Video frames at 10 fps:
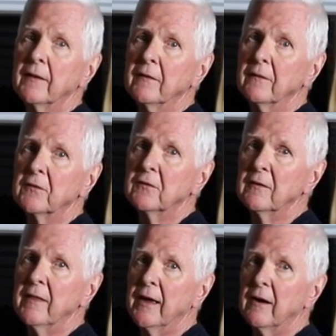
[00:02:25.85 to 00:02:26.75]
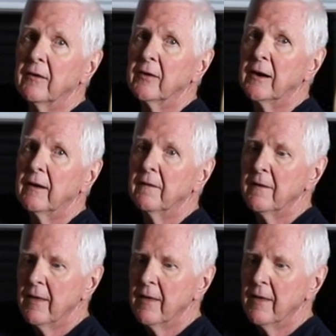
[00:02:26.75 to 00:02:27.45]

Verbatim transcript: You can see that all right?